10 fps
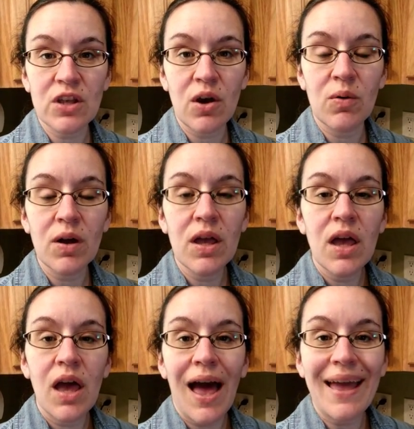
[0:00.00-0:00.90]
So
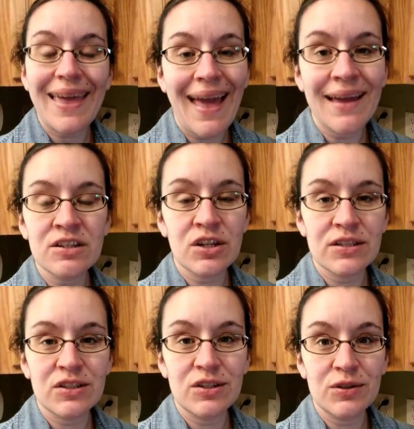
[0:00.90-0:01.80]
I can't
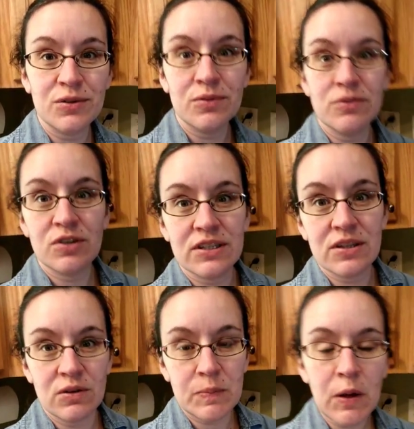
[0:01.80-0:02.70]
just do just
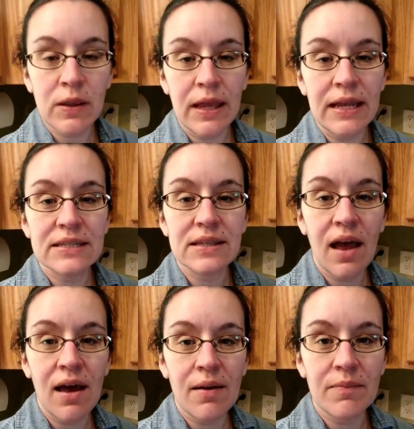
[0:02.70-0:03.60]
those book links
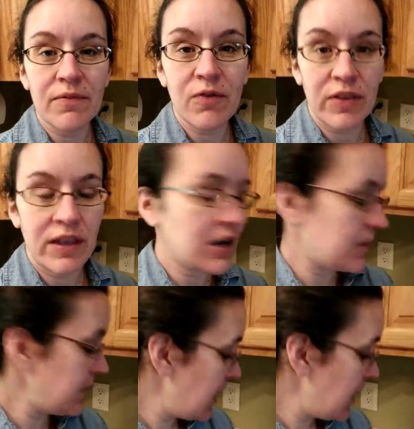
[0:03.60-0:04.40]
um, for the year.